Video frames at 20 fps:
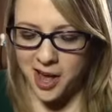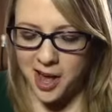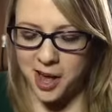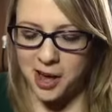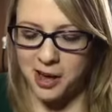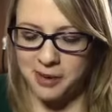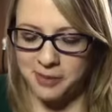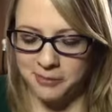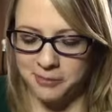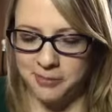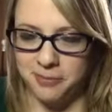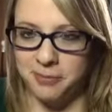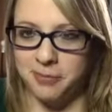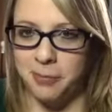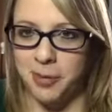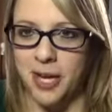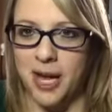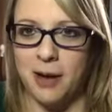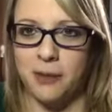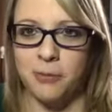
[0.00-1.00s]
um,
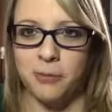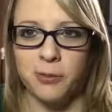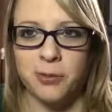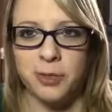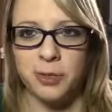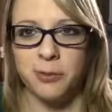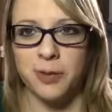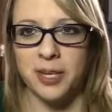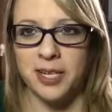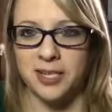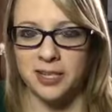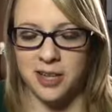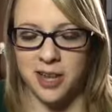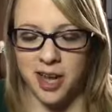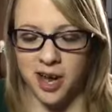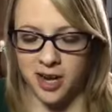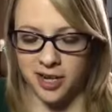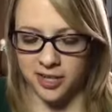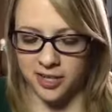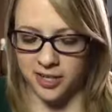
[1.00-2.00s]
but yeah, losing weight is a lot
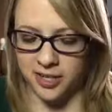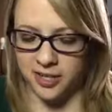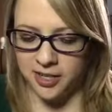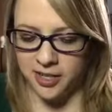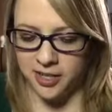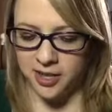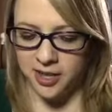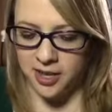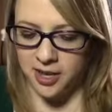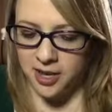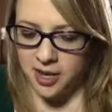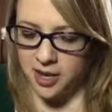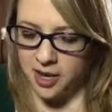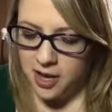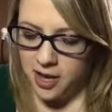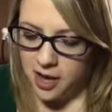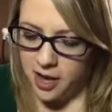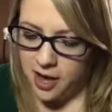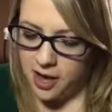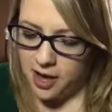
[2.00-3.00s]
harder.
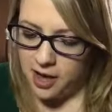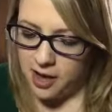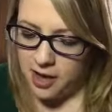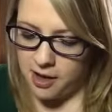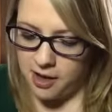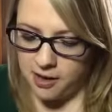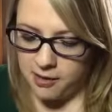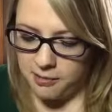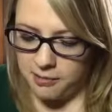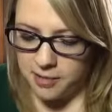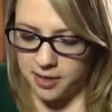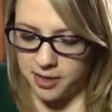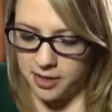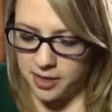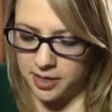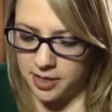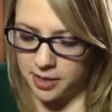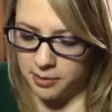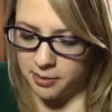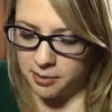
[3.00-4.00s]
Um,
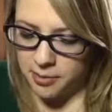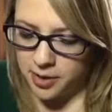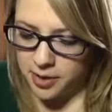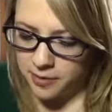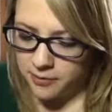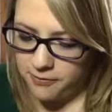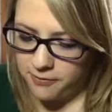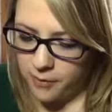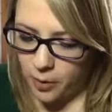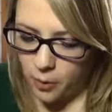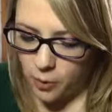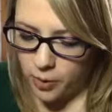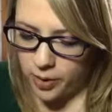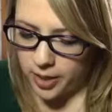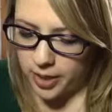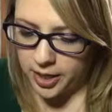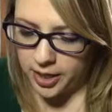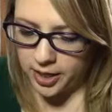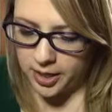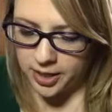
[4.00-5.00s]
number
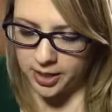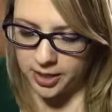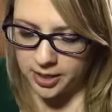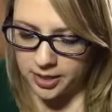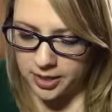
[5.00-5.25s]
four,